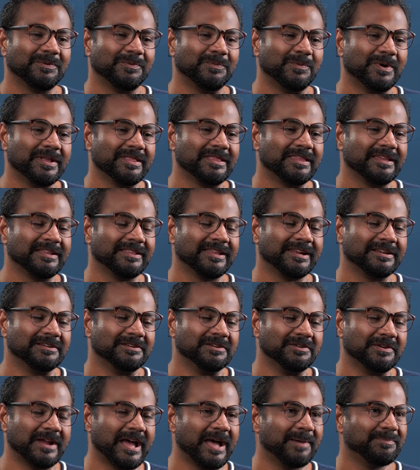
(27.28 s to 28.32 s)
One thing
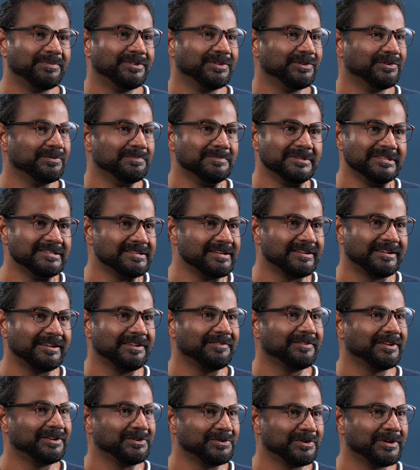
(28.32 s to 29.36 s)
that grabs you
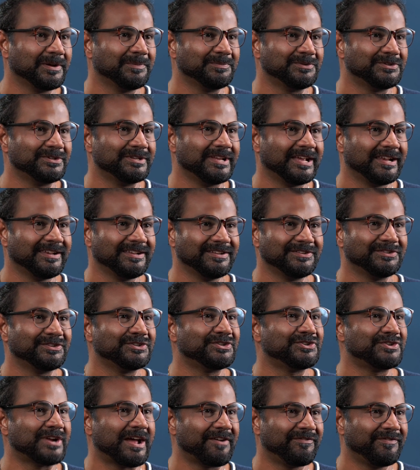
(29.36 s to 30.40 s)
immediately when you come to Delhi is
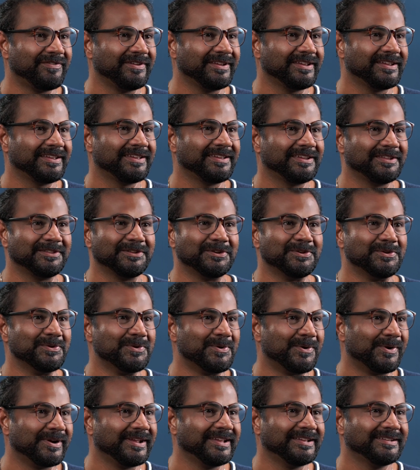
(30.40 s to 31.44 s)
the traffic and the
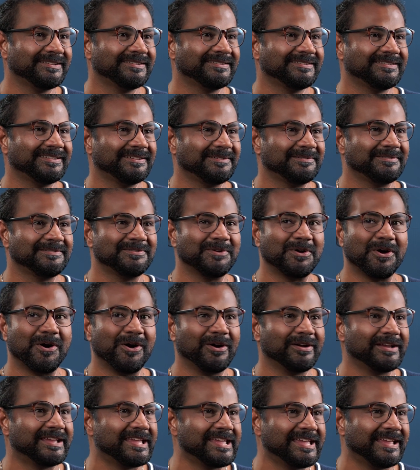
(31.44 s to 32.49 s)
noise and
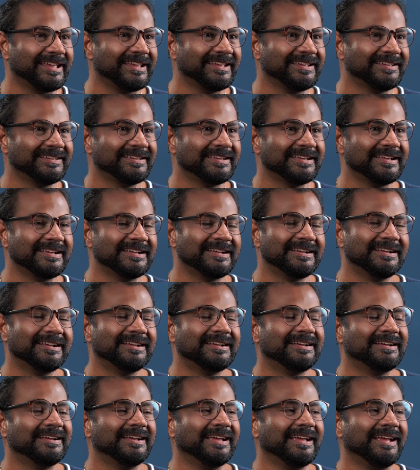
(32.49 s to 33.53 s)
honking
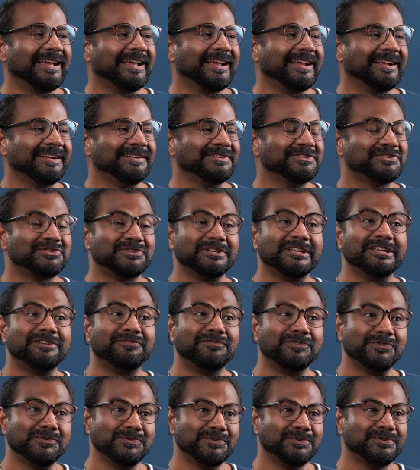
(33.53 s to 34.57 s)
and
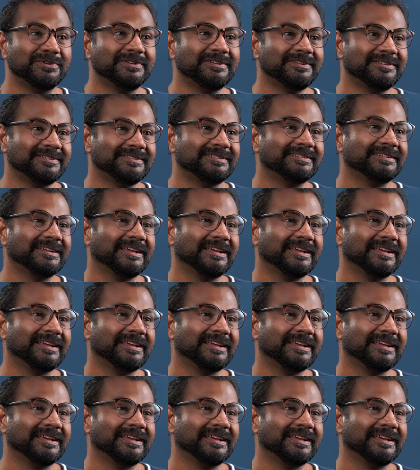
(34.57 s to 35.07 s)
street food.